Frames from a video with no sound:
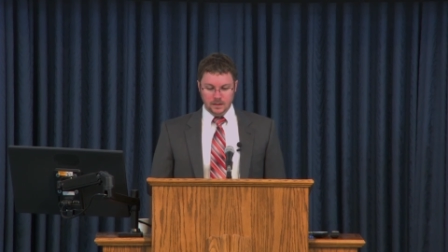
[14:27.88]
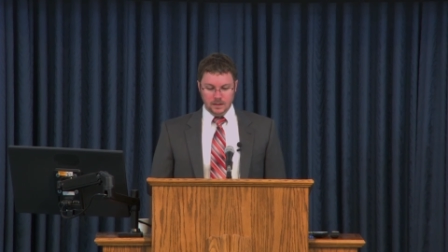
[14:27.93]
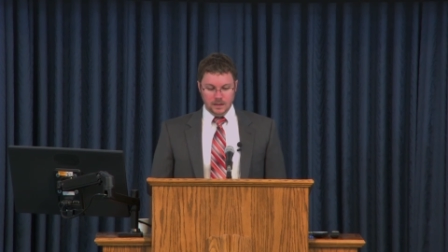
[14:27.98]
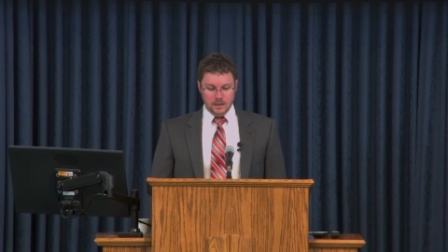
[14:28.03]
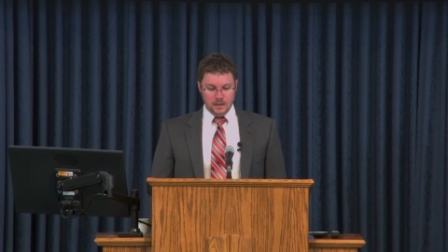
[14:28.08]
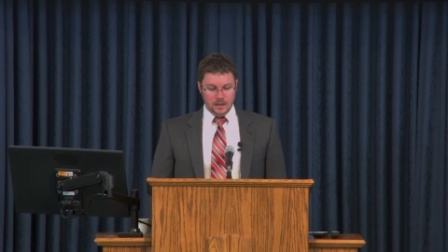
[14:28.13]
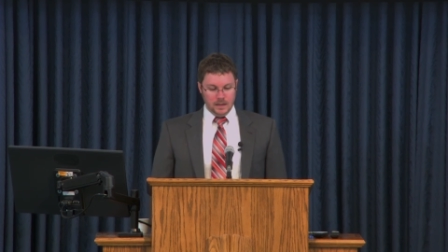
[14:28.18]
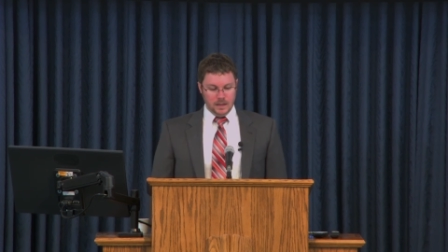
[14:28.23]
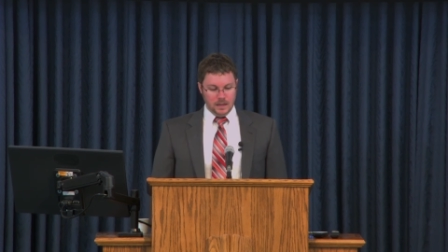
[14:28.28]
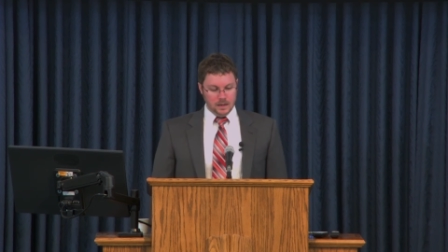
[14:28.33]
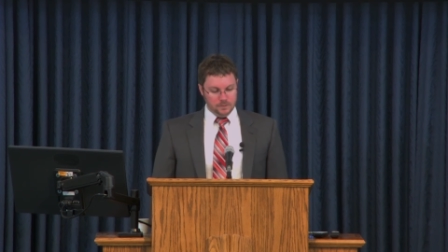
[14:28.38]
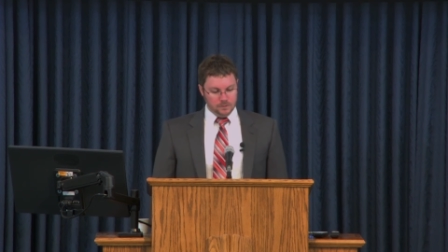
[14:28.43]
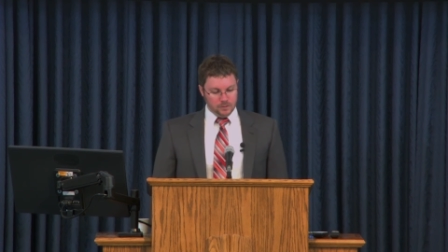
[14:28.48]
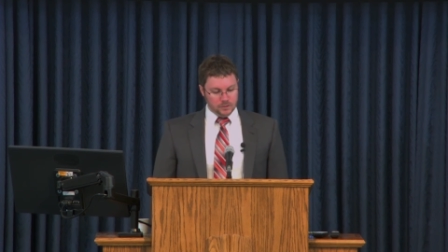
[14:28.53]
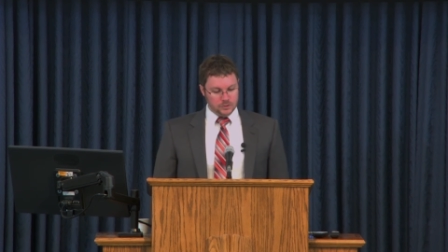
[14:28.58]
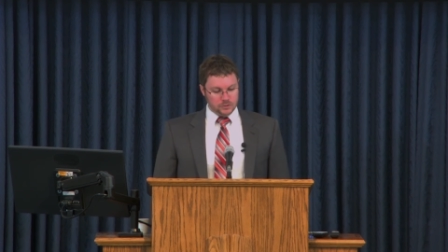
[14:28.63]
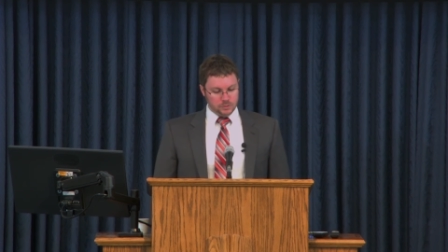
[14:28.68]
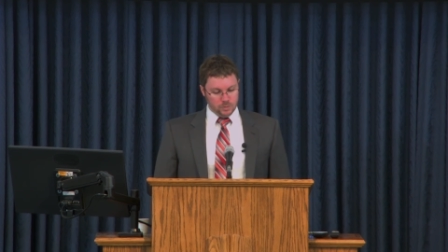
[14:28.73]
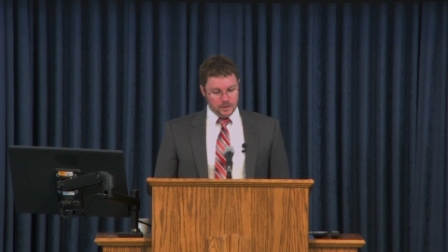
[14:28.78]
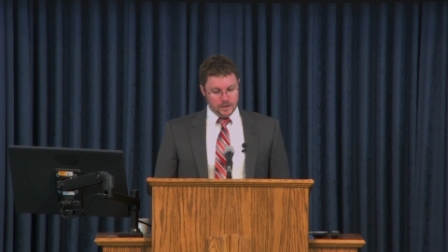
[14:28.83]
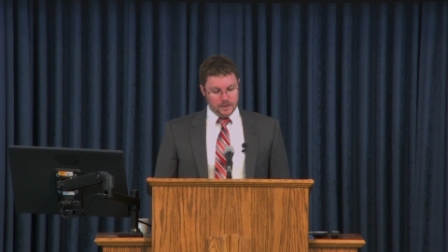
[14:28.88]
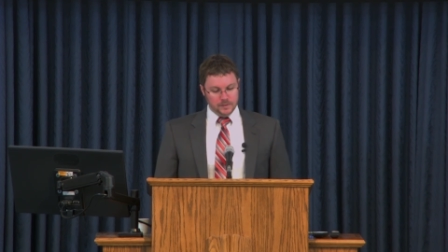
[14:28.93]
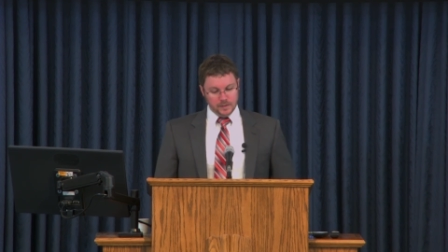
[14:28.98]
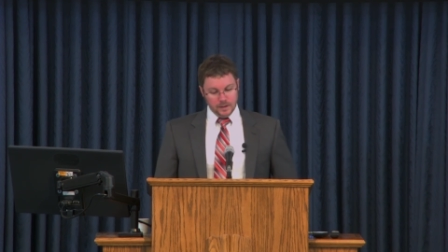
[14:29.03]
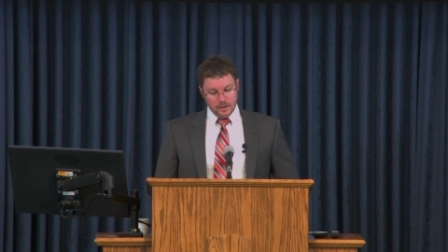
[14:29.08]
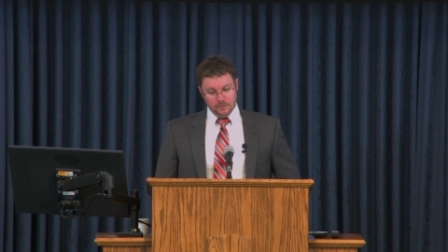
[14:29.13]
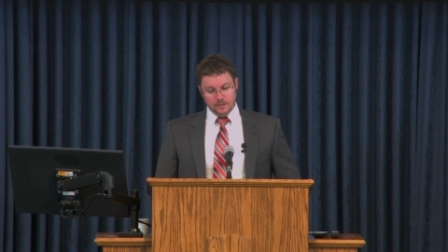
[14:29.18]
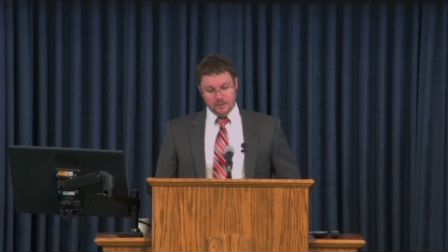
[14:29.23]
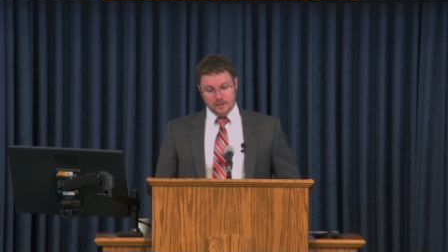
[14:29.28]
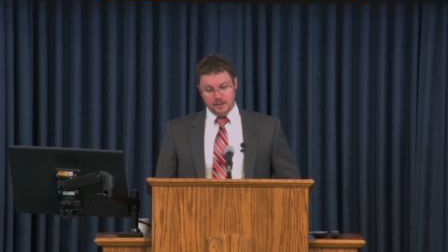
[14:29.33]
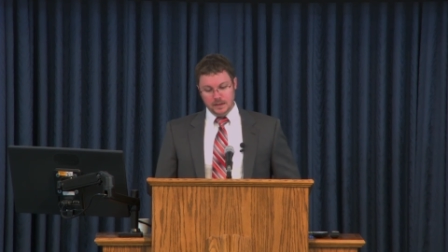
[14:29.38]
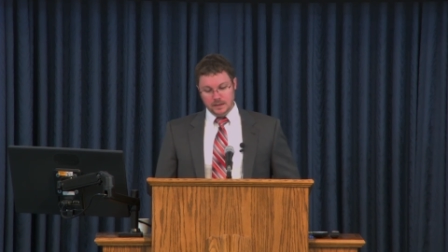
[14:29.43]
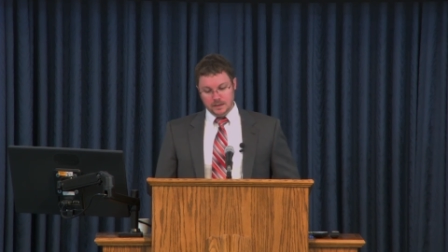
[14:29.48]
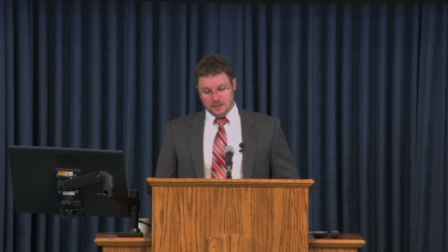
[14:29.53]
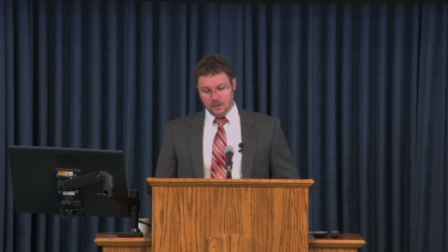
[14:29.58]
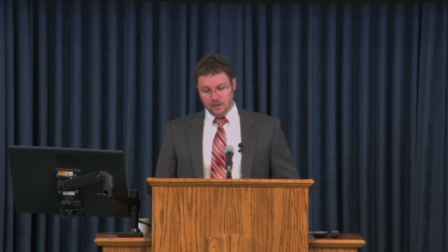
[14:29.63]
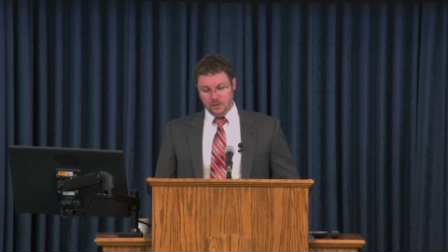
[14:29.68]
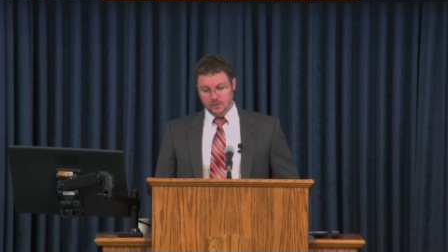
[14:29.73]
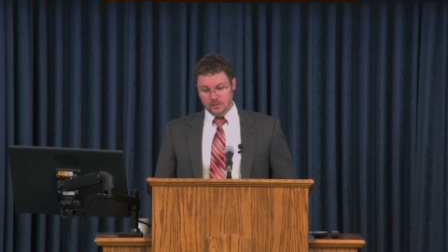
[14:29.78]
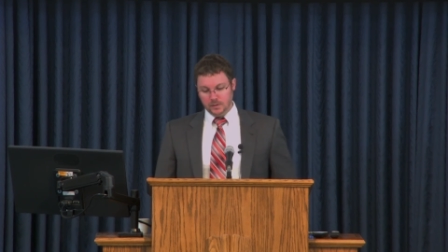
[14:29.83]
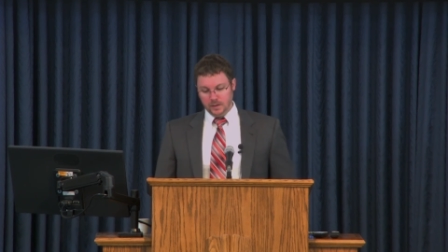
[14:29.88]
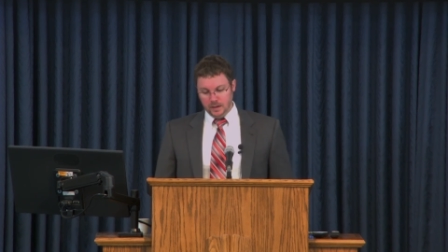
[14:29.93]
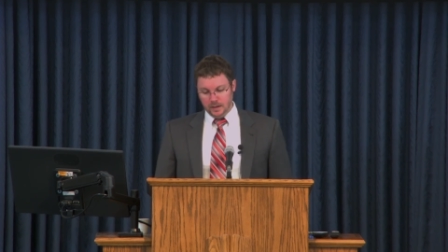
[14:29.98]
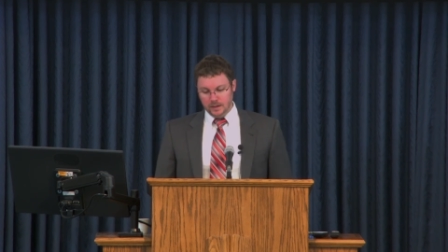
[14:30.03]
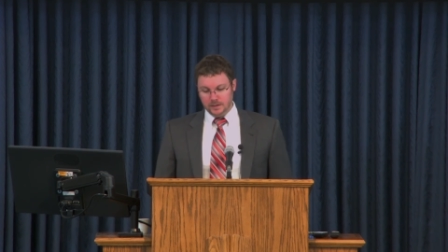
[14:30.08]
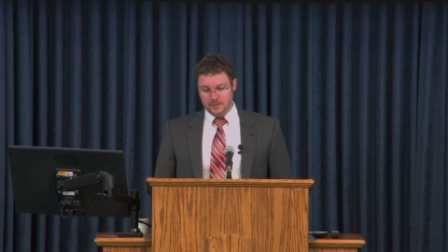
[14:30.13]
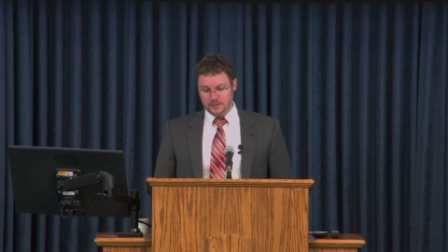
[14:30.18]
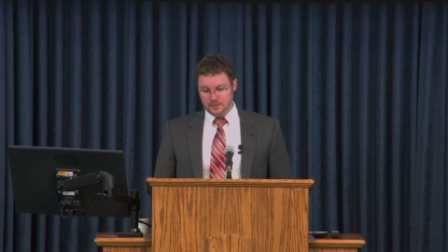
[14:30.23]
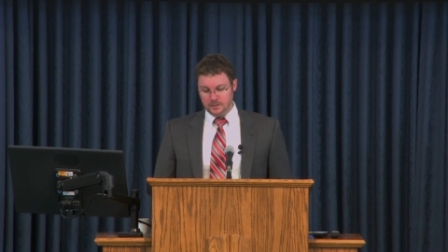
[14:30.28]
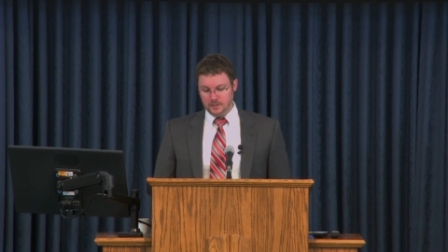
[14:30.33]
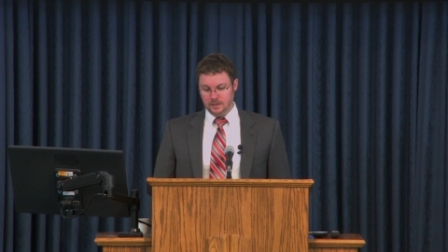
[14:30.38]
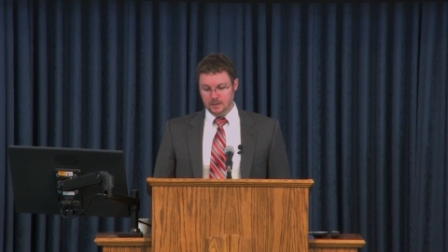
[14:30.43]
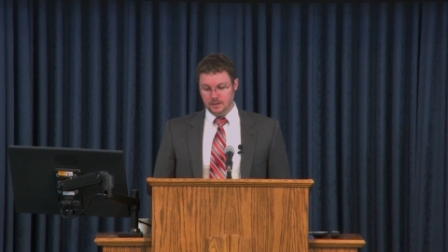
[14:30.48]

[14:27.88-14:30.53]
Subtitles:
And in verse 27, he tells us